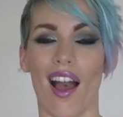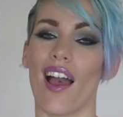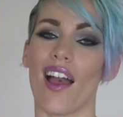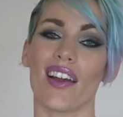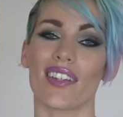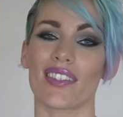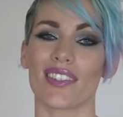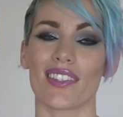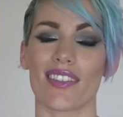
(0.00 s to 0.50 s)

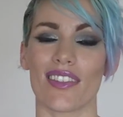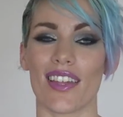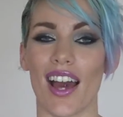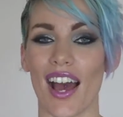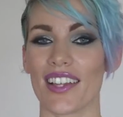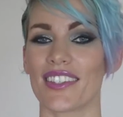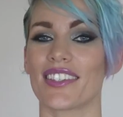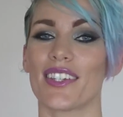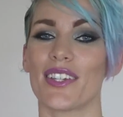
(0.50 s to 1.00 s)
And
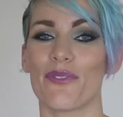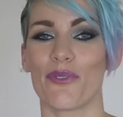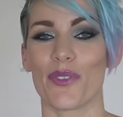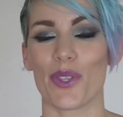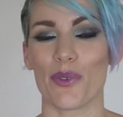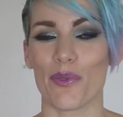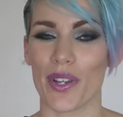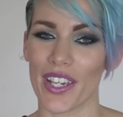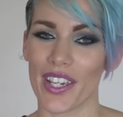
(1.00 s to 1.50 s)
that's it for
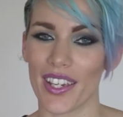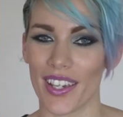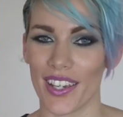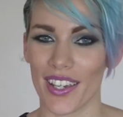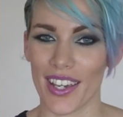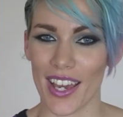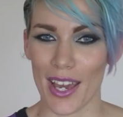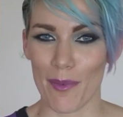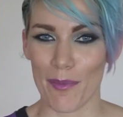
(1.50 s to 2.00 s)
the week in
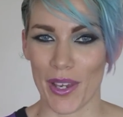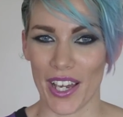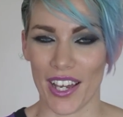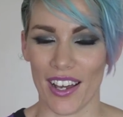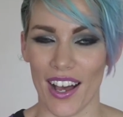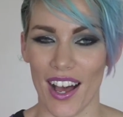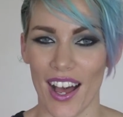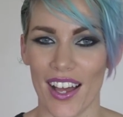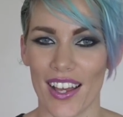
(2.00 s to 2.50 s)
gaming,
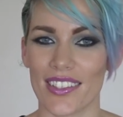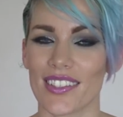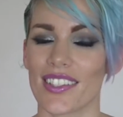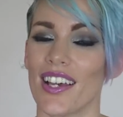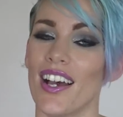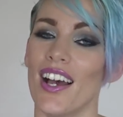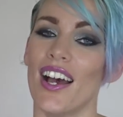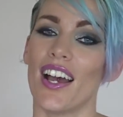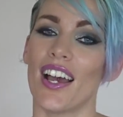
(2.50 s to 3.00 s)
guys.
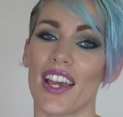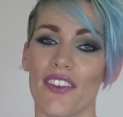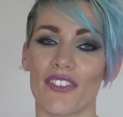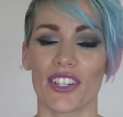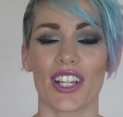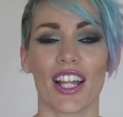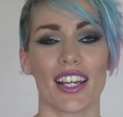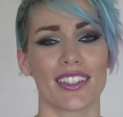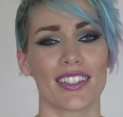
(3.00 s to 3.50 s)
If
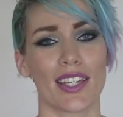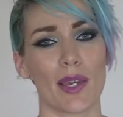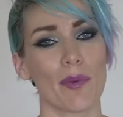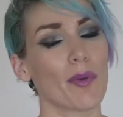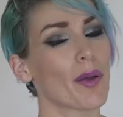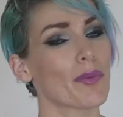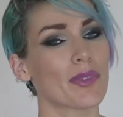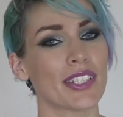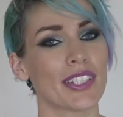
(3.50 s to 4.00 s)
you'd like to keep
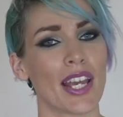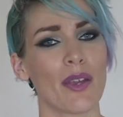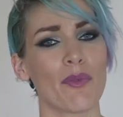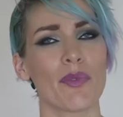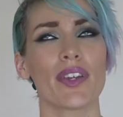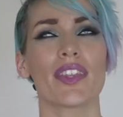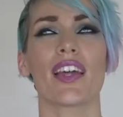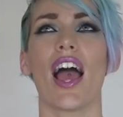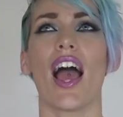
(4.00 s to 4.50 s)
up to date
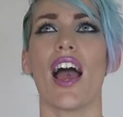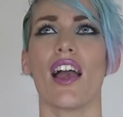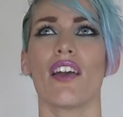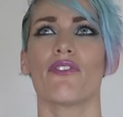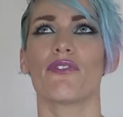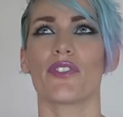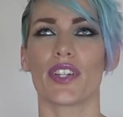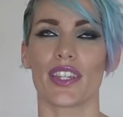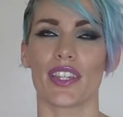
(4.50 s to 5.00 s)
with
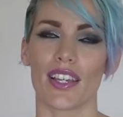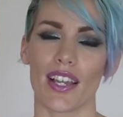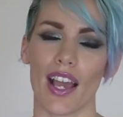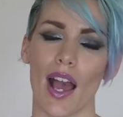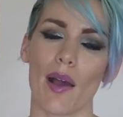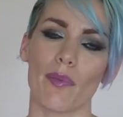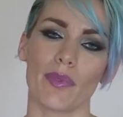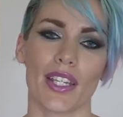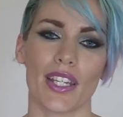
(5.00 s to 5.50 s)
everything
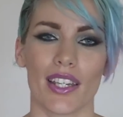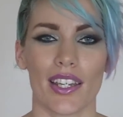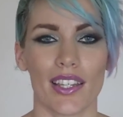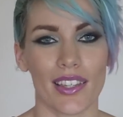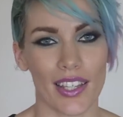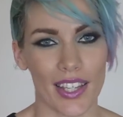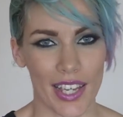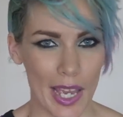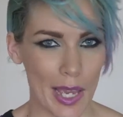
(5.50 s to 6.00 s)
happening in
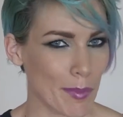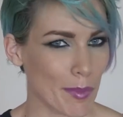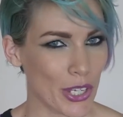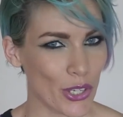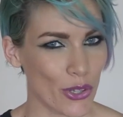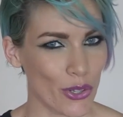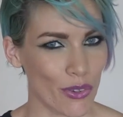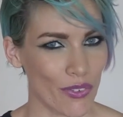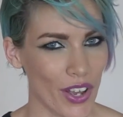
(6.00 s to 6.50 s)
the gaming
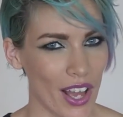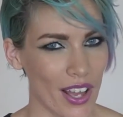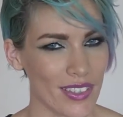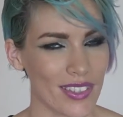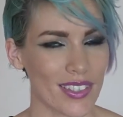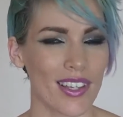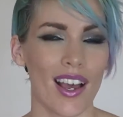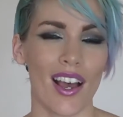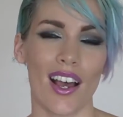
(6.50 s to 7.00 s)
universe,
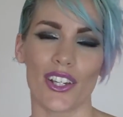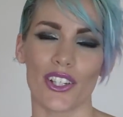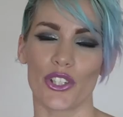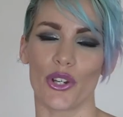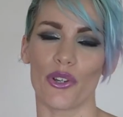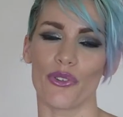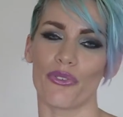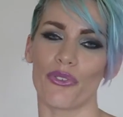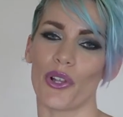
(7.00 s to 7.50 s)

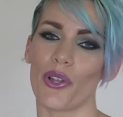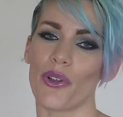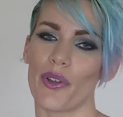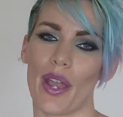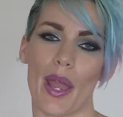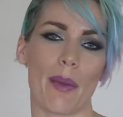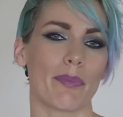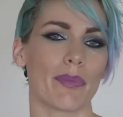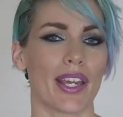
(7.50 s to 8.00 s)
go follow
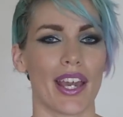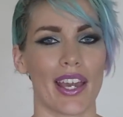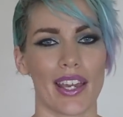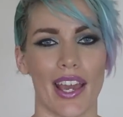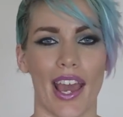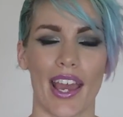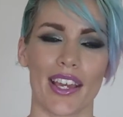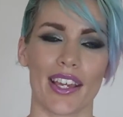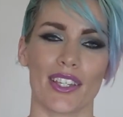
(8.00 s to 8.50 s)

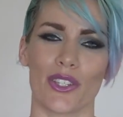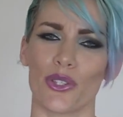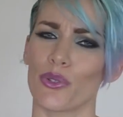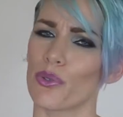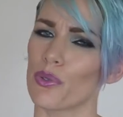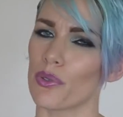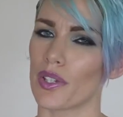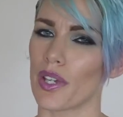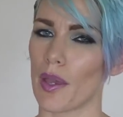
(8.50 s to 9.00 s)

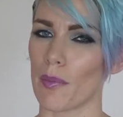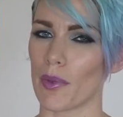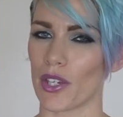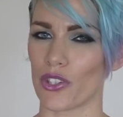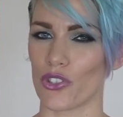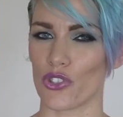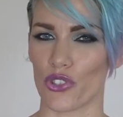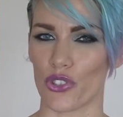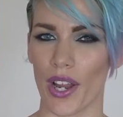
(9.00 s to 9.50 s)
MKAU Gaming
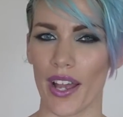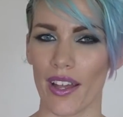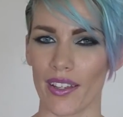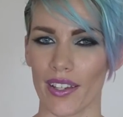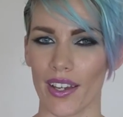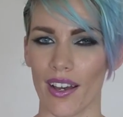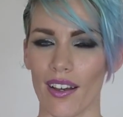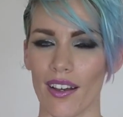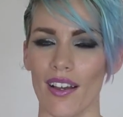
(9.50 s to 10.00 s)

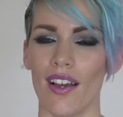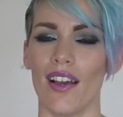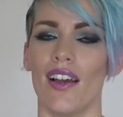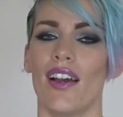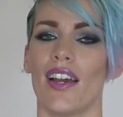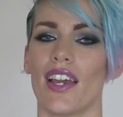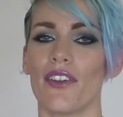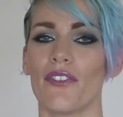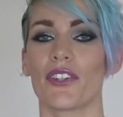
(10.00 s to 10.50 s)
Australia.
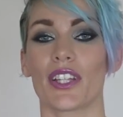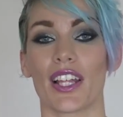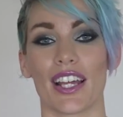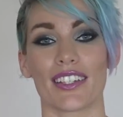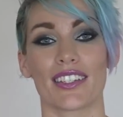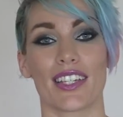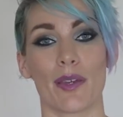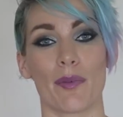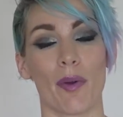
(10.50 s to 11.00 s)
If you'd
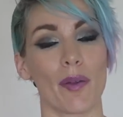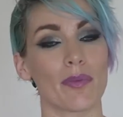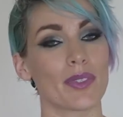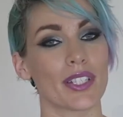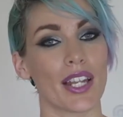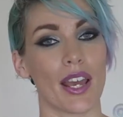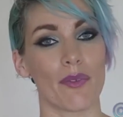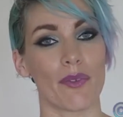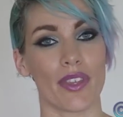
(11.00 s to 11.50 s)
like to keep up to
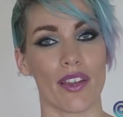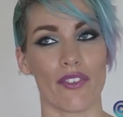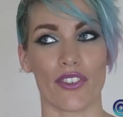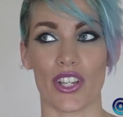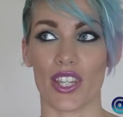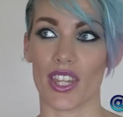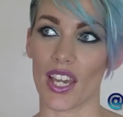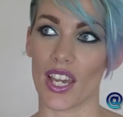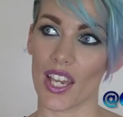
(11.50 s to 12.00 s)
date with
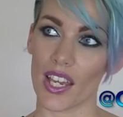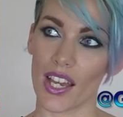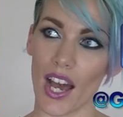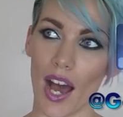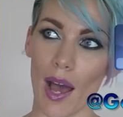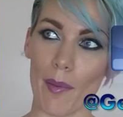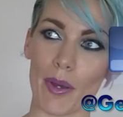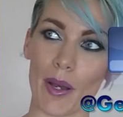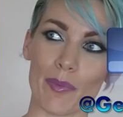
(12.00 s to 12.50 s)
everything
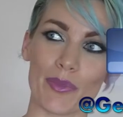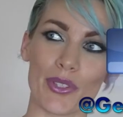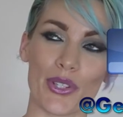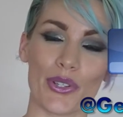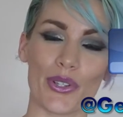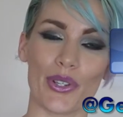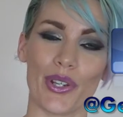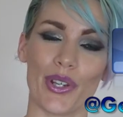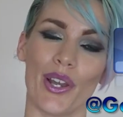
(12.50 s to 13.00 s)
I'm up
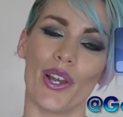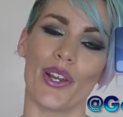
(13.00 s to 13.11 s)
to,